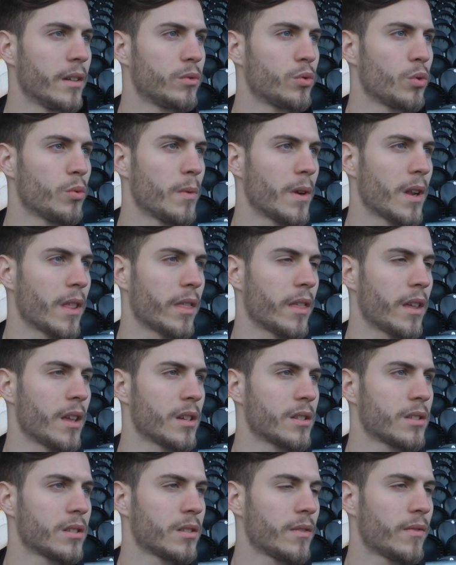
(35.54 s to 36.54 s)
too many
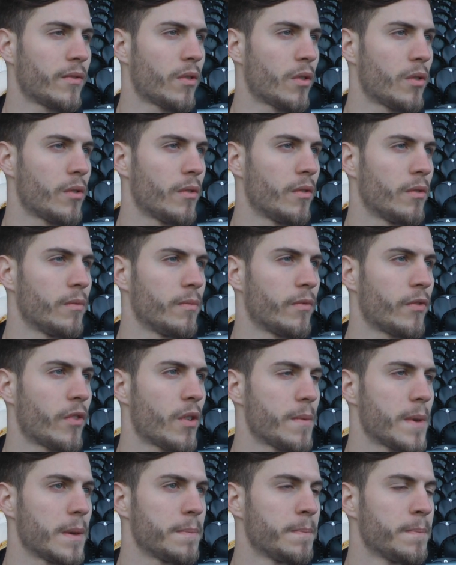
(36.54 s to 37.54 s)
things
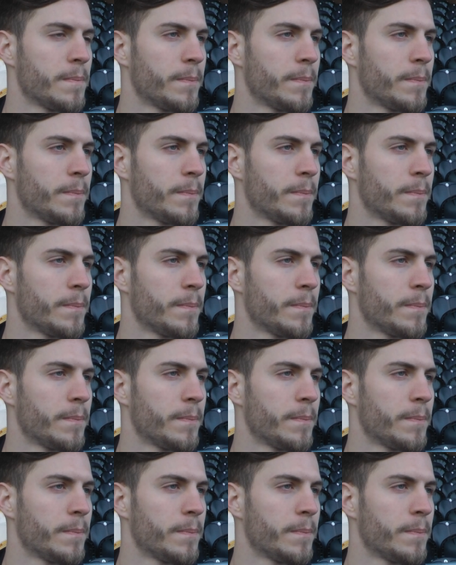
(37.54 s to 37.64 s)
from him.